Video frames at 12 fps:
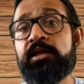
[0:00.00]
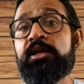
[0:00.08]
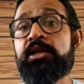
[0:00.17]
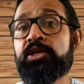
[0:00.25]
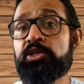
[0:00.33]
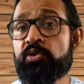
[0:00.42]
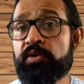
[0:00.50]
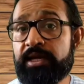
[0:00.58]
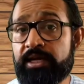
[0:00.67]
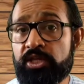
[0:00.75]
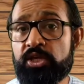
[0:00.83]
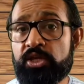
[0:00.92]
you can
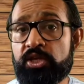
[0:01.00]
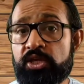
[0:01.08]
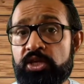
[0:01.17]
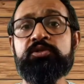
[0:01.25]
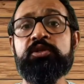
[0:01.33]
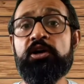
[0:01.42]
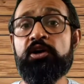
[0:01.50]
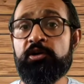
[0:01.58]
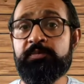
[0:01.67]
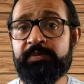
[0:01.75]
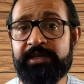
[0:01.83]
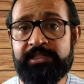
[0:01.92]
use OOPS
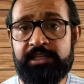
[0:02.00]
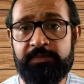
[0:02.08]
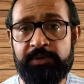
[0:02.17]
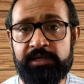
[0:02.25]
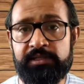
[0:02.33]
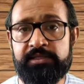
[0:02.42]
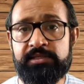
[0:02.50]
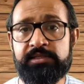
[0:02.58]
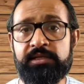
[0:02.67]
principles